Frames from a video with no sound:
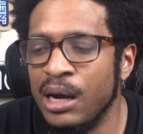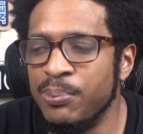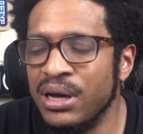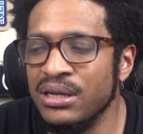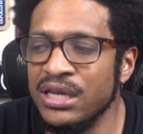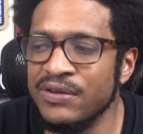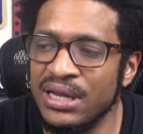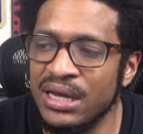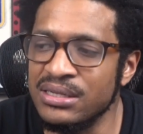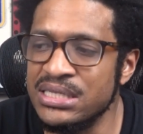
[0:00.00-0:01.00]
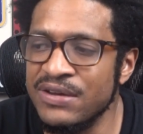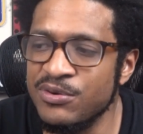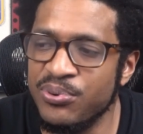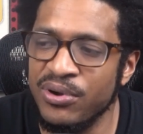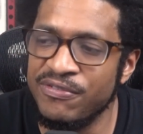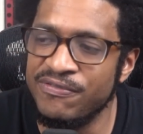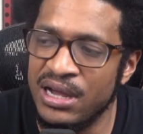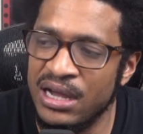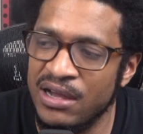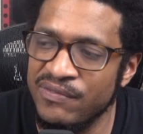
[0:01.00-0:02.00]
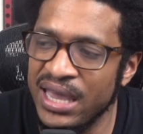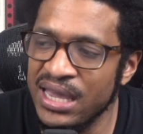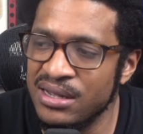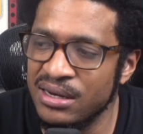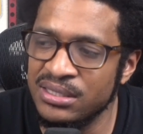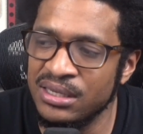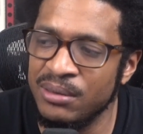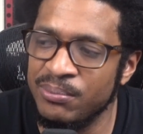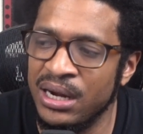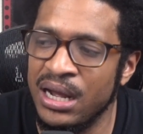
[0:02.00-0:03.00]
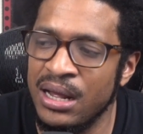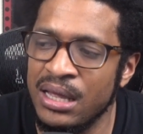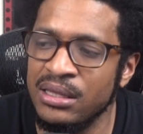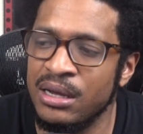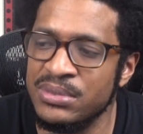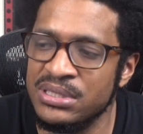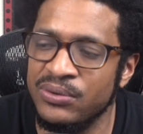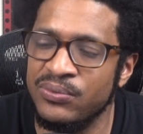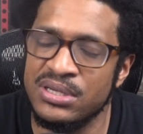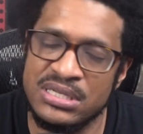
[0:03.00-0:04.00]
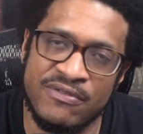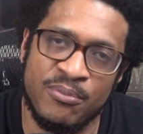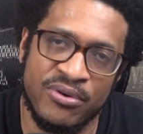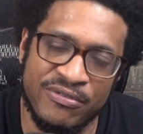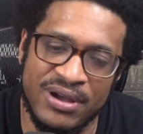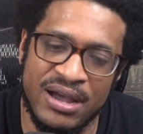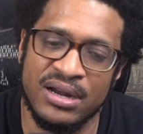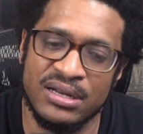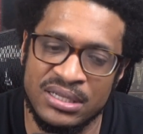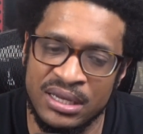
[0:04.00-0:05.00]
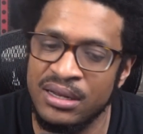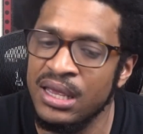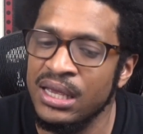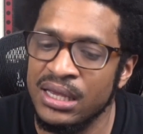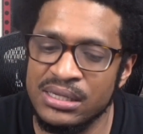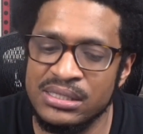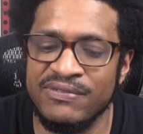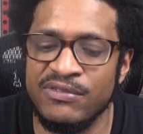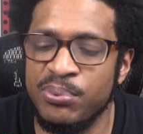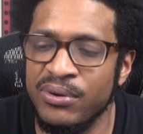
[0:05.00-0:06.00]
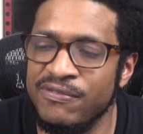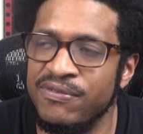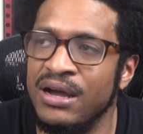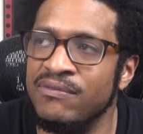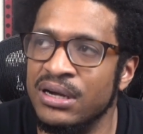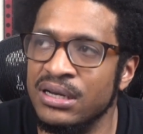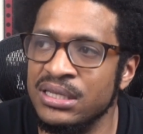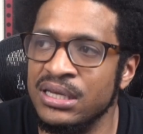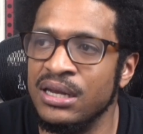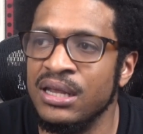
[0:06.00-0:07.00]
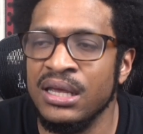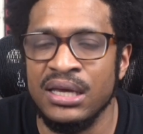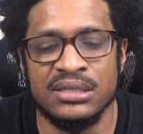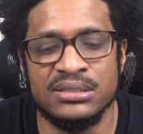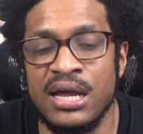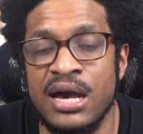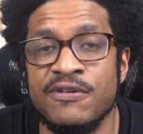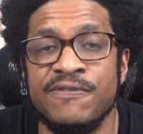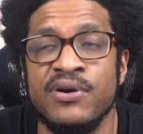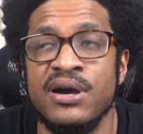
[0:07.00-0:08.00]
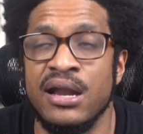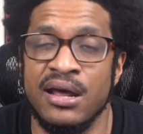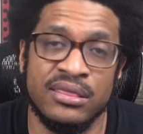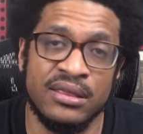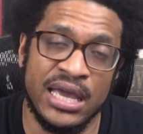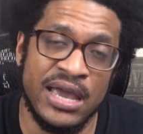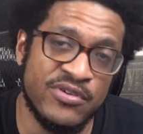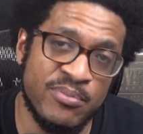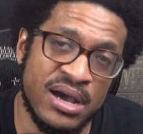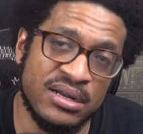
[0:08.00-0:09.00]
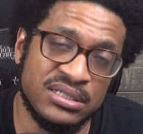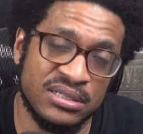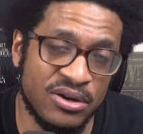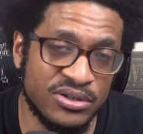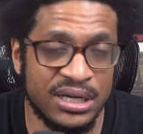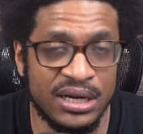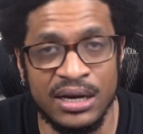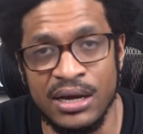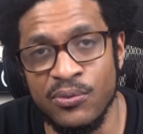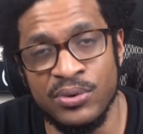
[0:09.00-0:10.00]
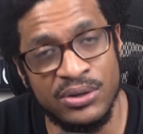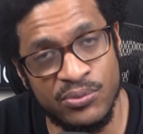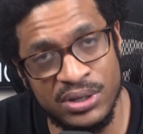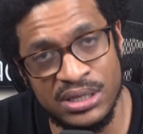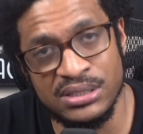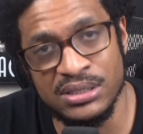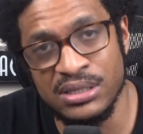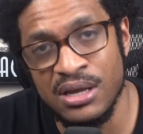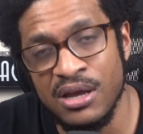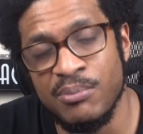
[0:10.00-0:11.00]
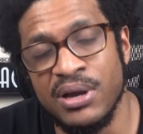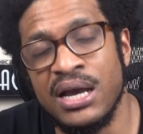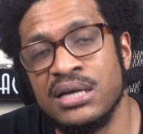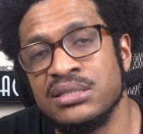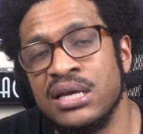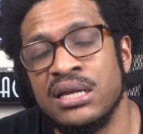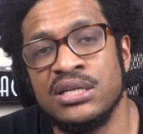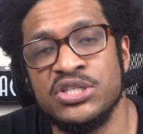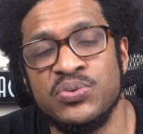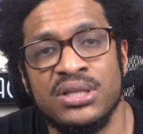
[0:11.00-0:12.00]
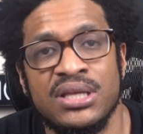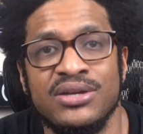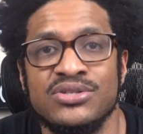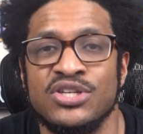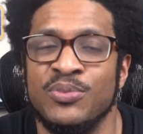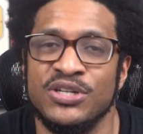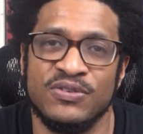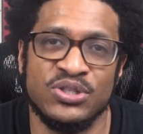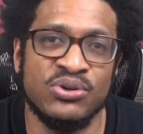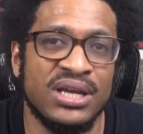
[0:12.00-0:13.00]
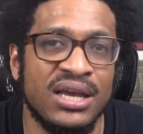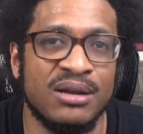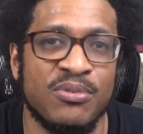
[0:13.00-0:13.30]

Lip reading: I'd probably give it like a 7.5, 8 out of 10. But I think I'm going to stick with a 7.5 out of 10, a 7.5 out of 10. It's a lot of fun, and I think everybody should go check it out when it releases. But guys, again, I just want to thank you so much for tuning in.